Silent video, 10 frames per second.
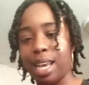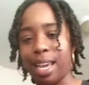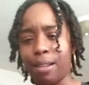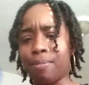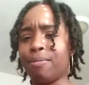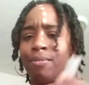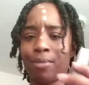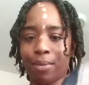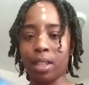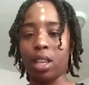like
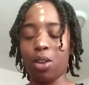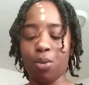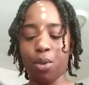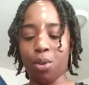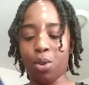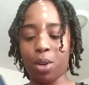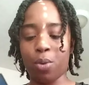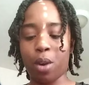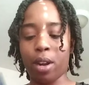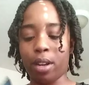you you doing the
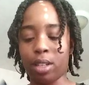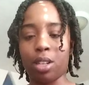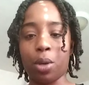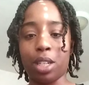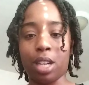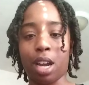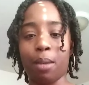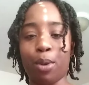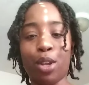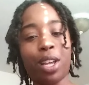work. So good
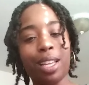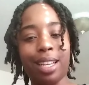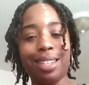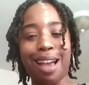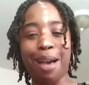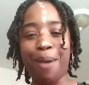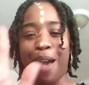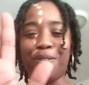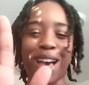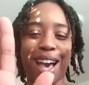job, good job,
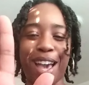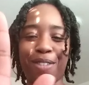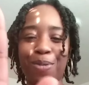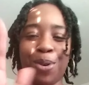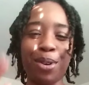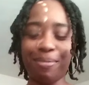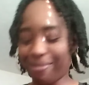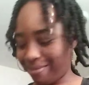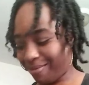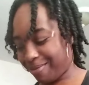high five,
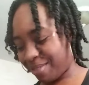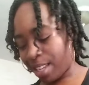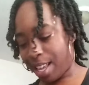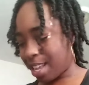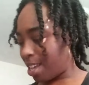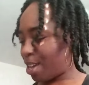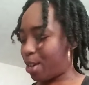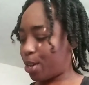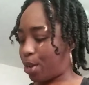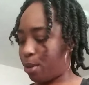whoop.
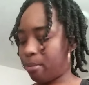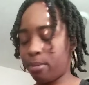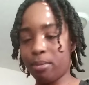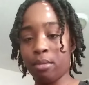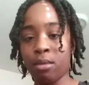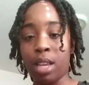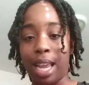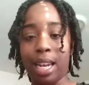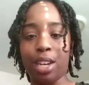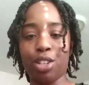Um, it
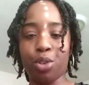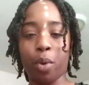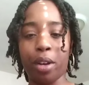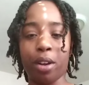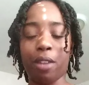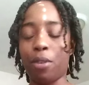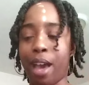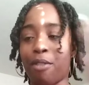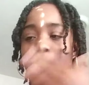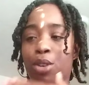needed surrender. If you
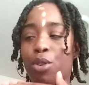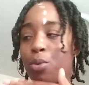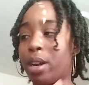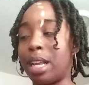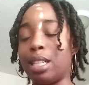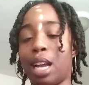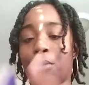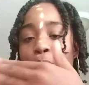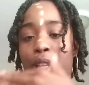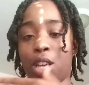haven't been doing the work, it's time
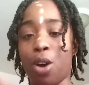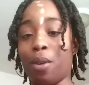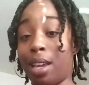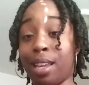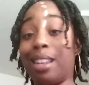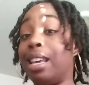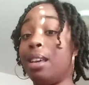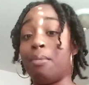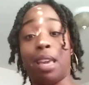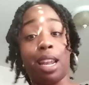to really go in,
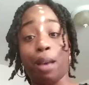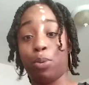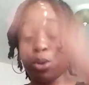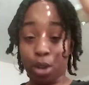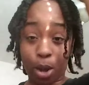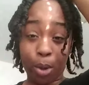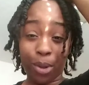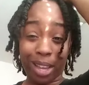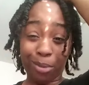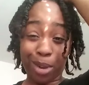man. That Pluto
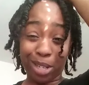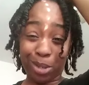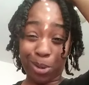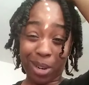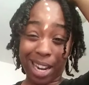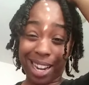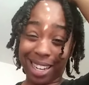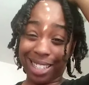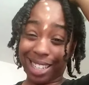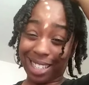in retrograde,
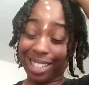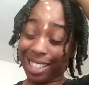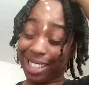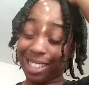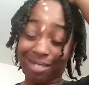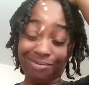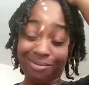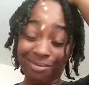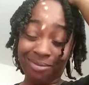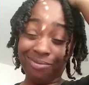and then the
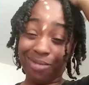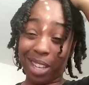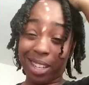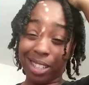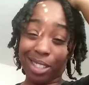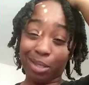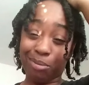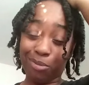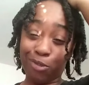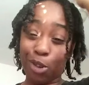um
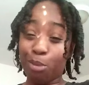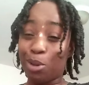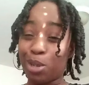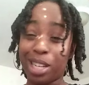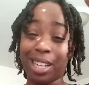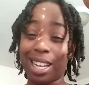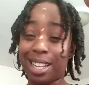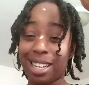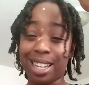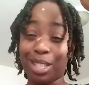full moon
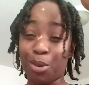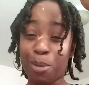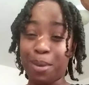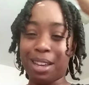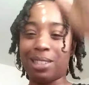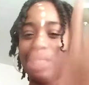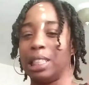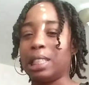in in, Scorpio.